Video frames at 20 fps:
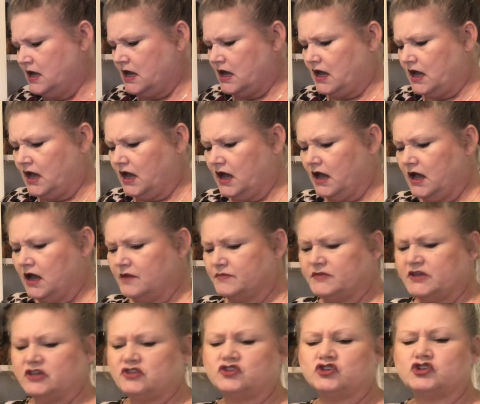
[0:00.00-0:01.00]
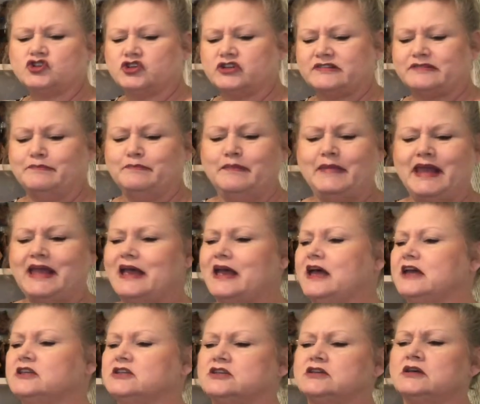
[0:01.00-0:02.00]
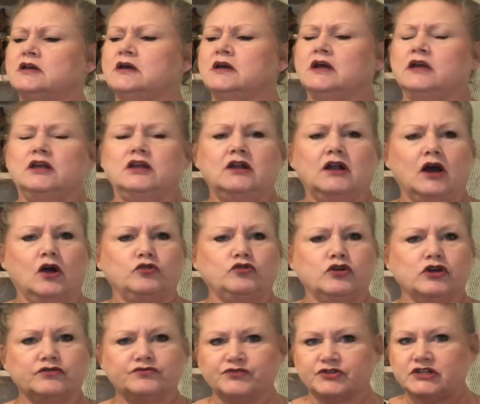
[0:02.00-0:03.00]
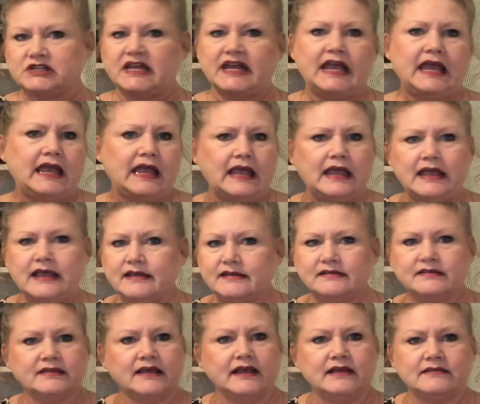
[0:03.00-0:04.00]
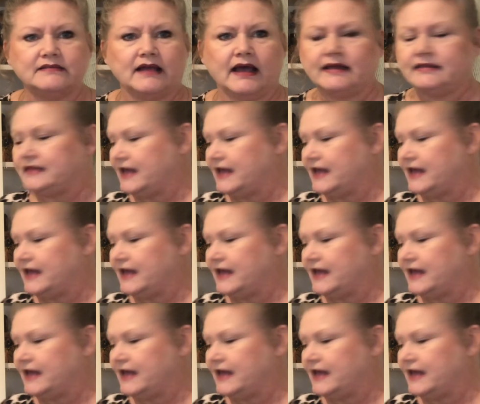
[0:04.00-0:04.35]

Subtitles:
This is just mint, you know, good for teas, things like